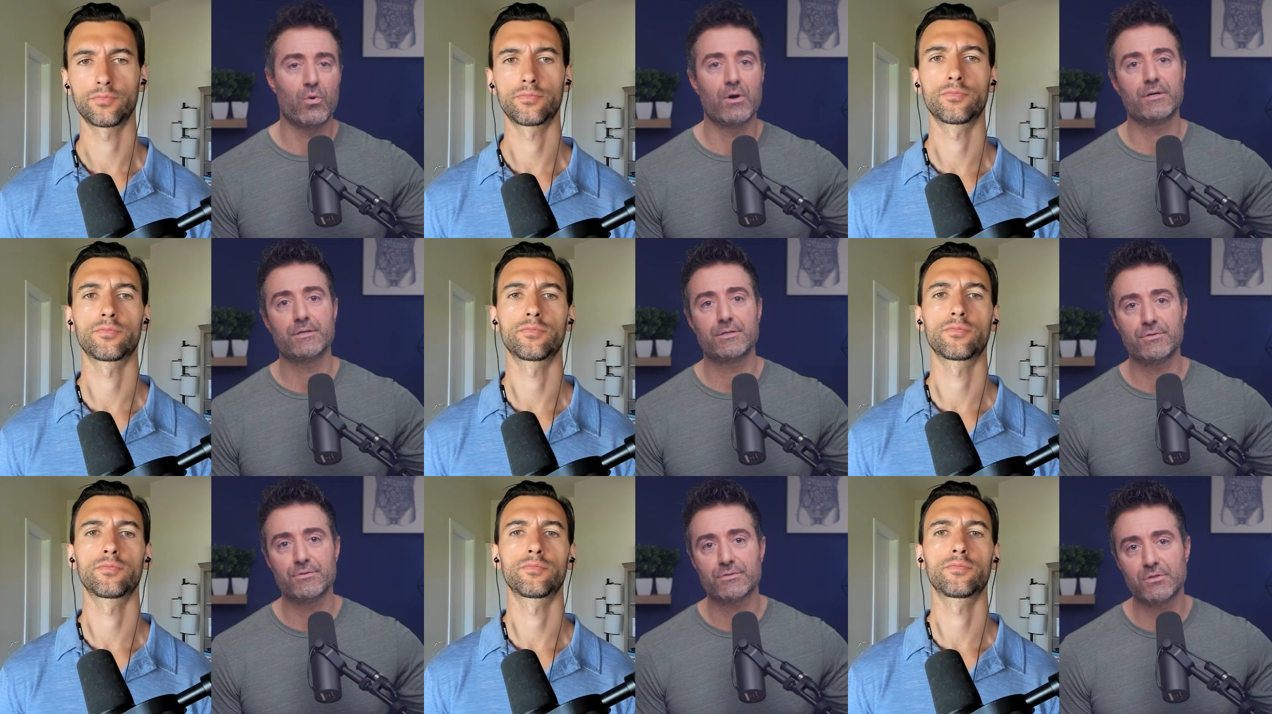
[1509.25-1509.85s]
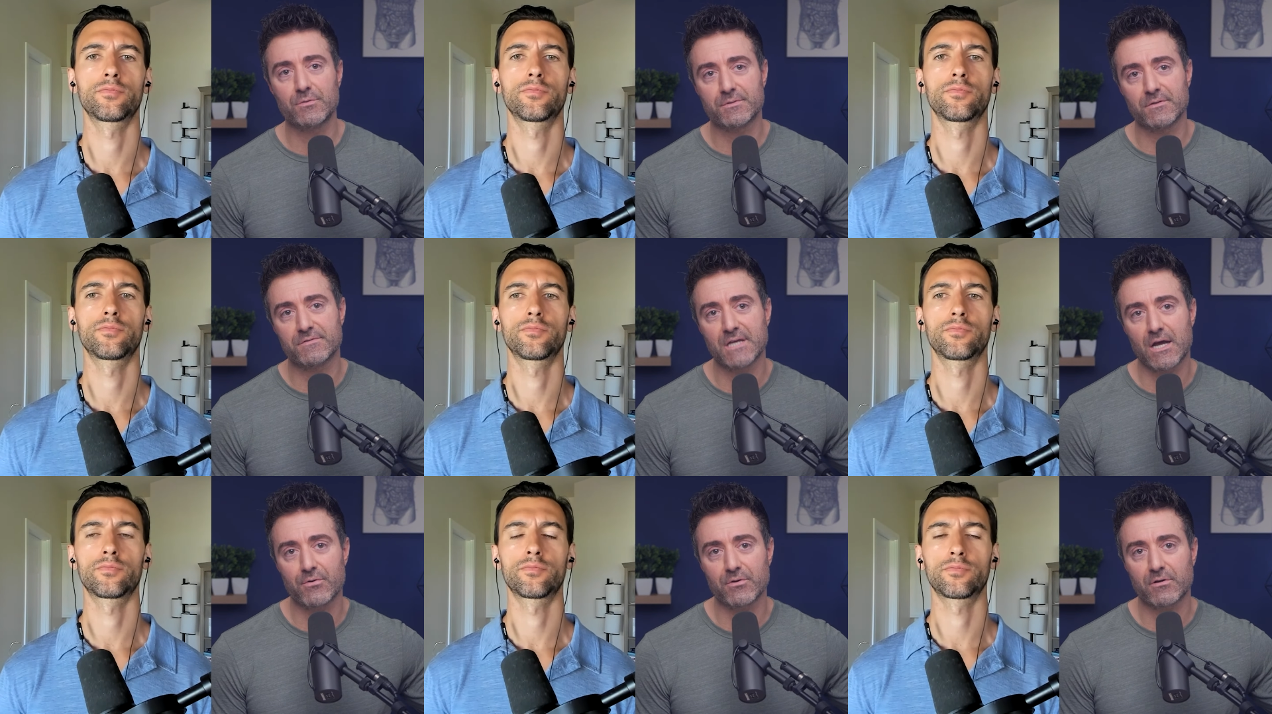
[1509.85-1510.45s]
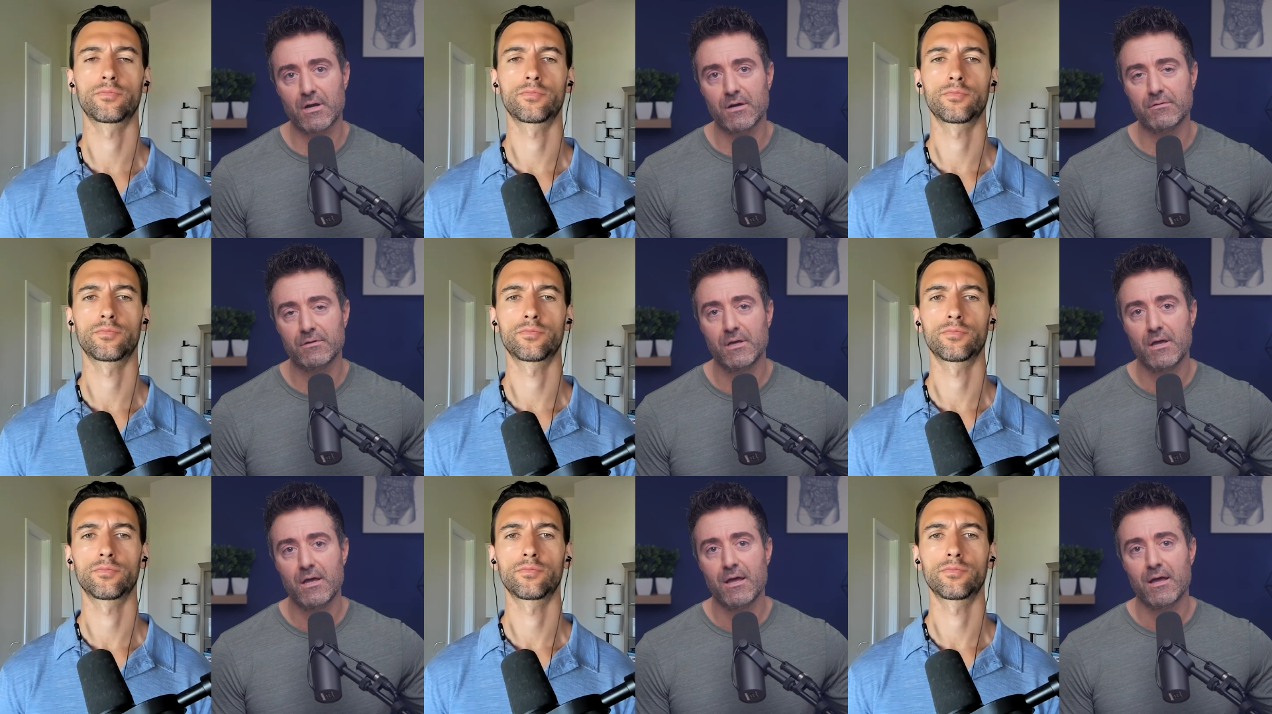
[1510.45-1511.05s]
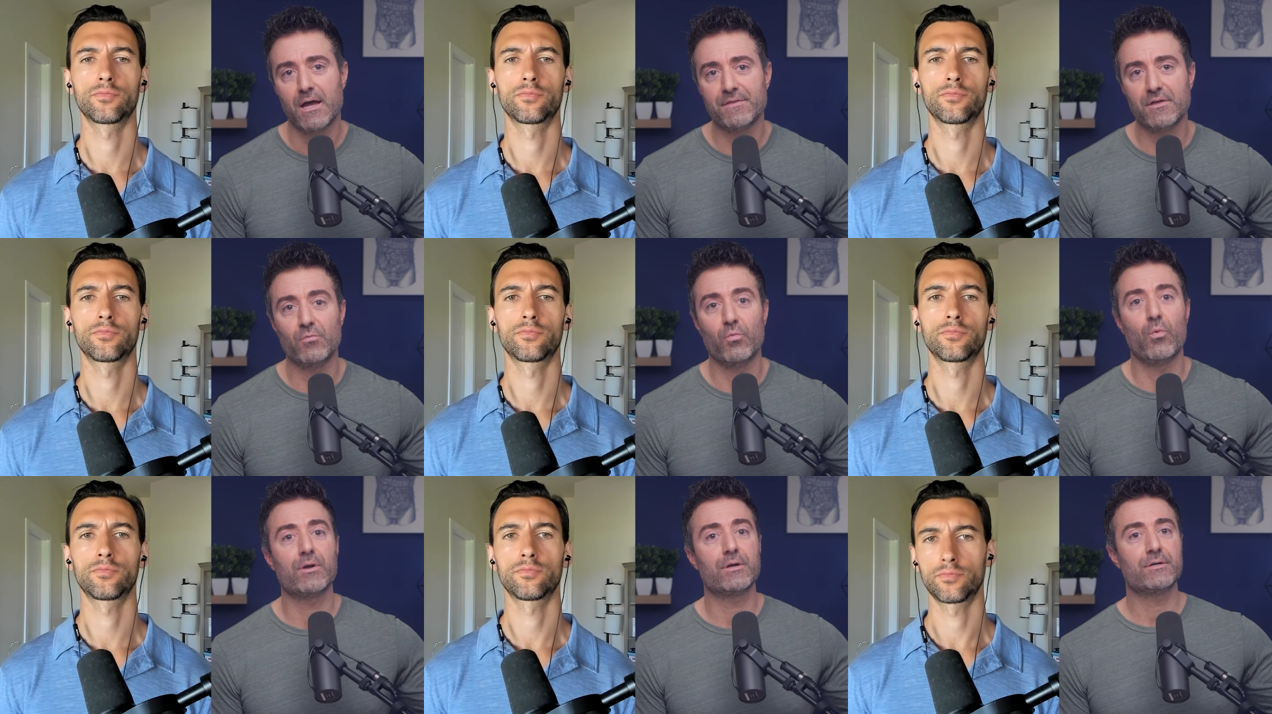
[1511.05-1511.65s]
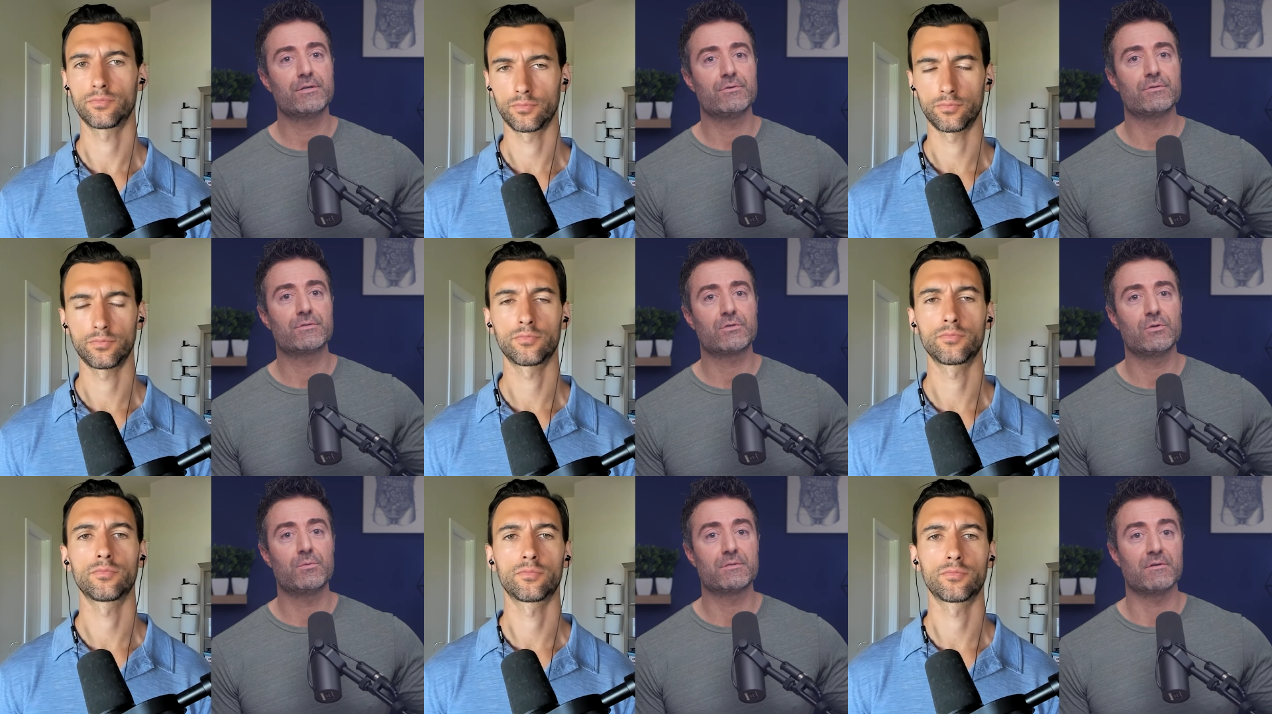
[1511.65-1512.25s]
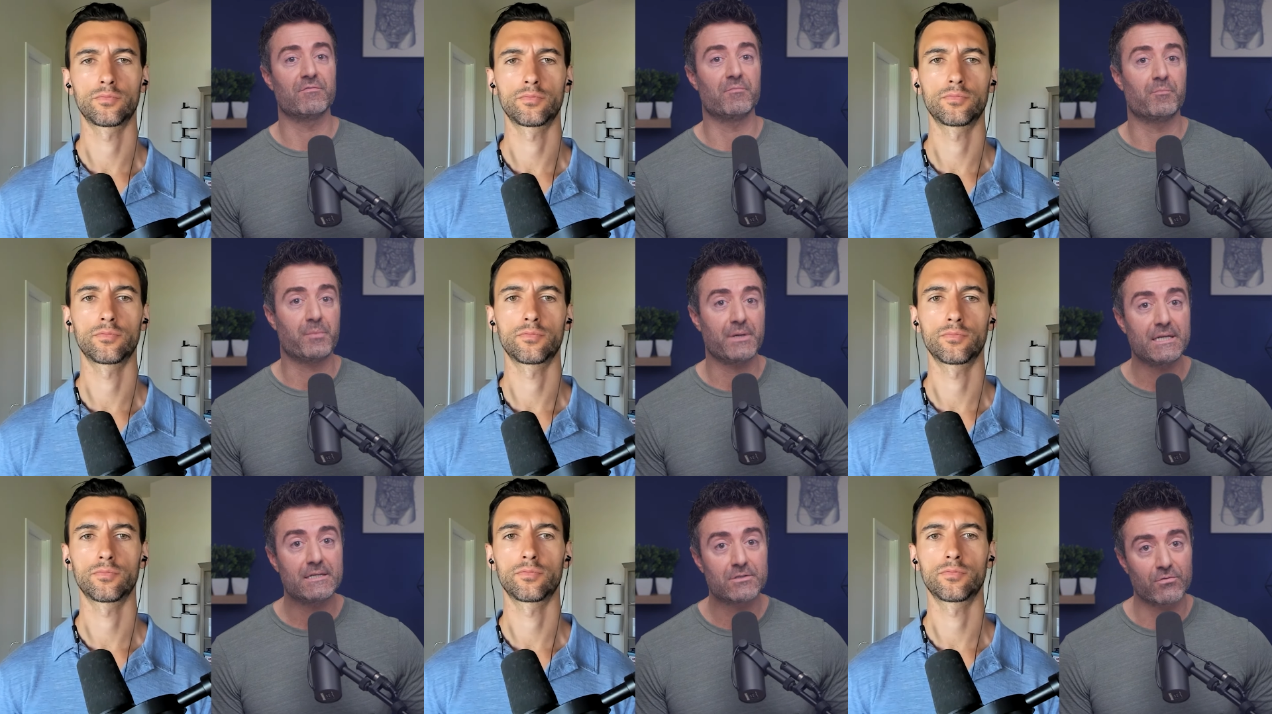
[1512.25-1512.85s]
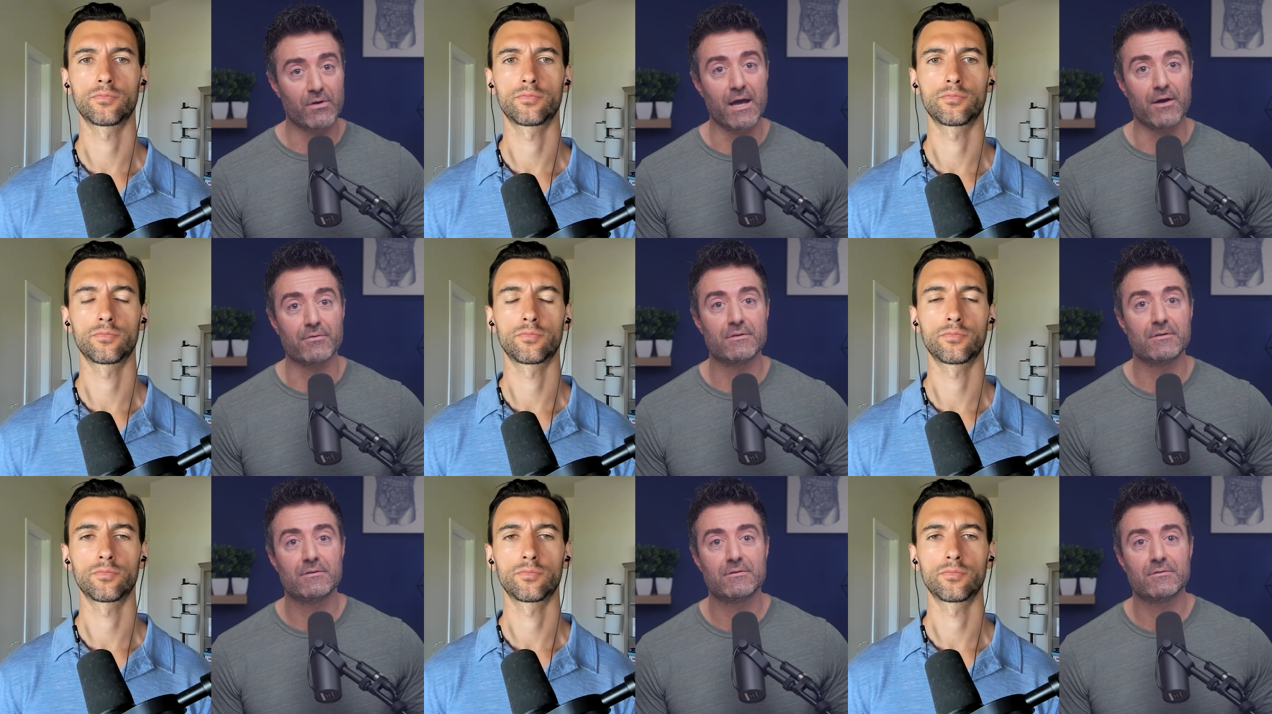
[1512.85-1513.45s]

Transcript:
Speaker 1: one or two scoops of sauerkraut and then one or mm-hmm. two scoops of beet kraut.